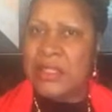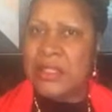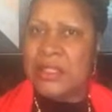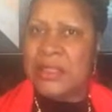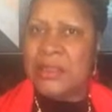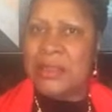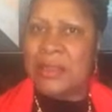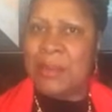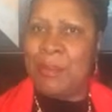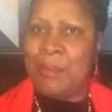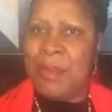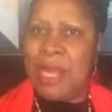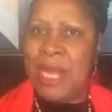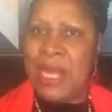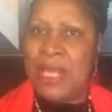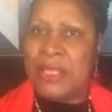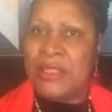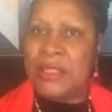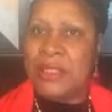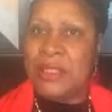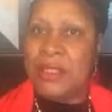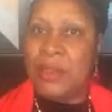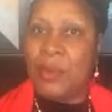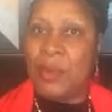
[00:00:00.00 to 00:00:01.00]
can just
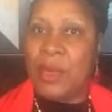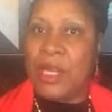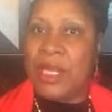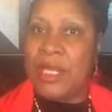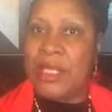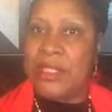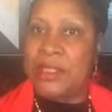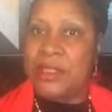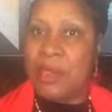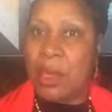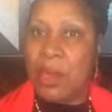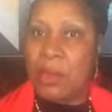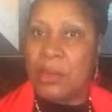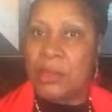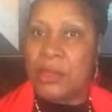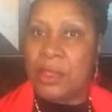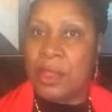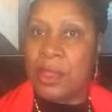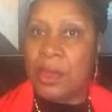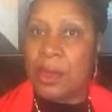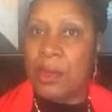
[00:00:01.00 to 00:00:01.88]
imagine the way he talked to